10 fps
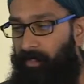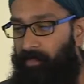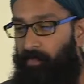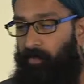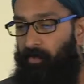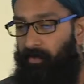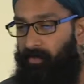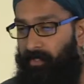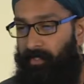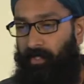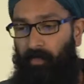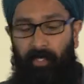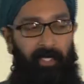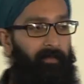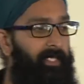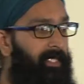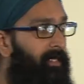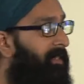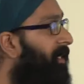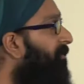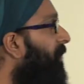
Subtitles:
So who uses Socrata? We tend to think of our